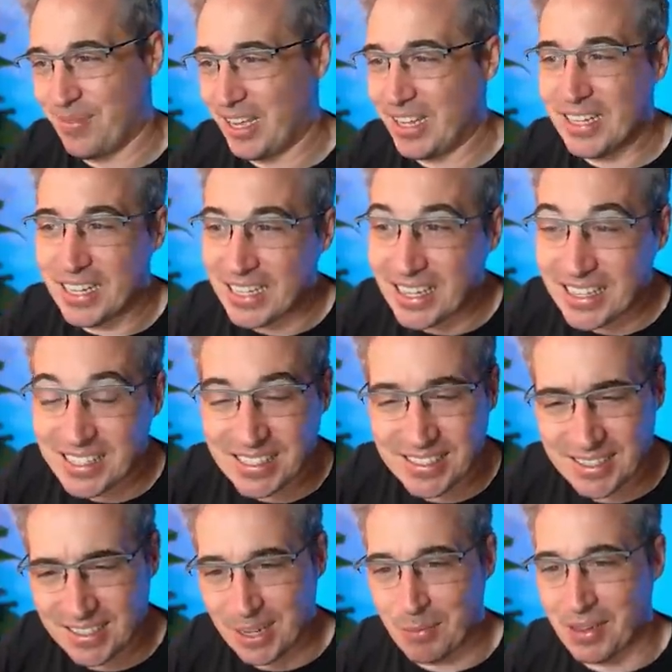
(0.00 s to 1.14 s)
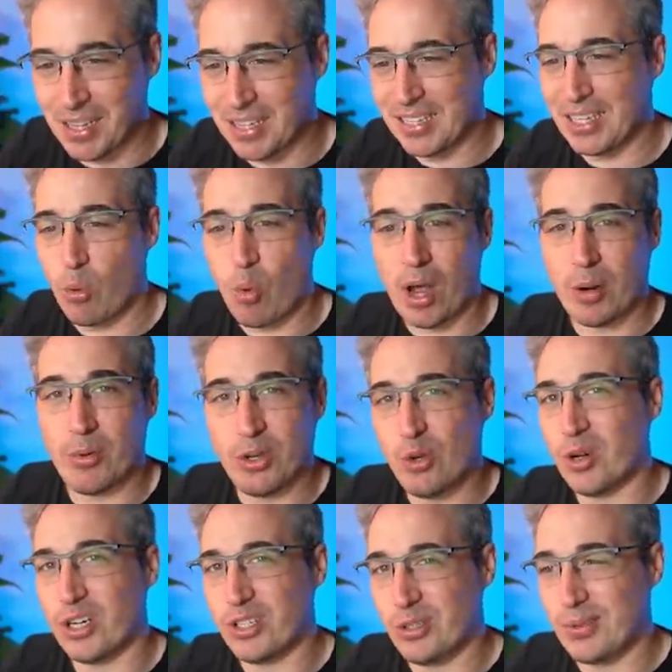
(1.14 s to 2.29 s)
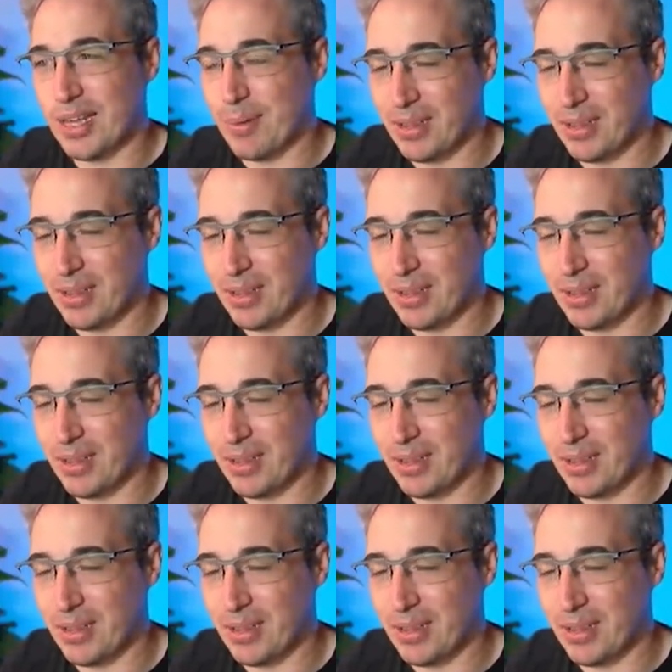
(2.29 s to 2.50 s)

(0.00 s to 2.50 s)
and again, this is the type of thing like, why would you want to do that?